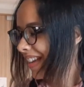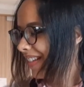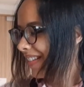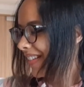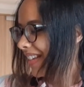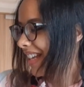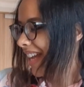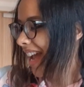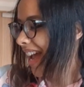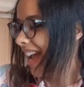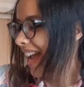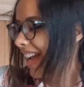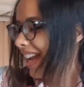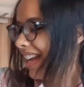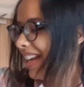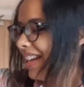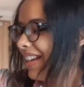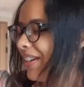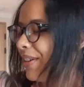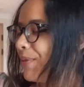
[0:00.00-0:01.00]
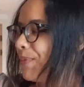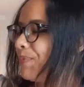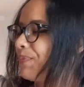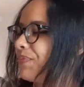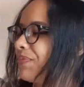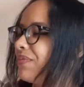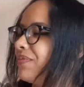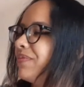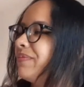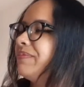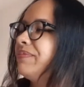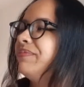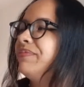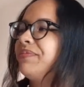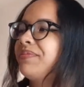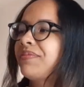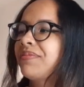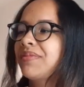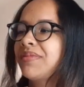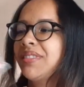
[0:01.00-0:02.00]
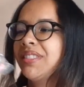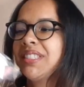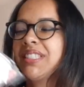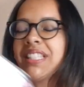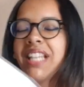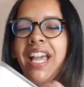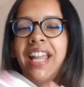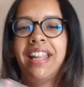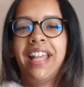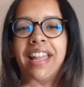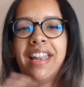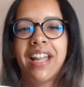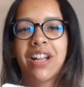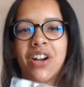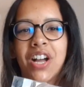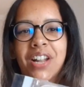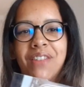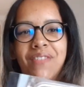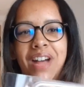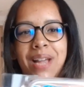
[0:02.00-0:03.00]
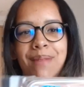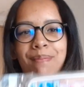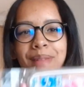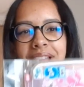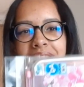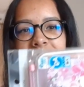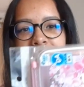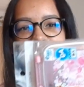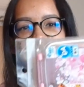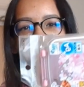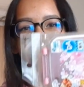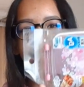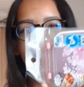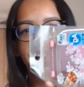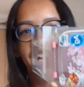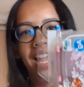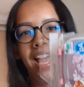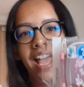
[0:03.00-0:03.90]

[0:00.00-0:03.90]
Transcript: Okay. And then I got a My Melody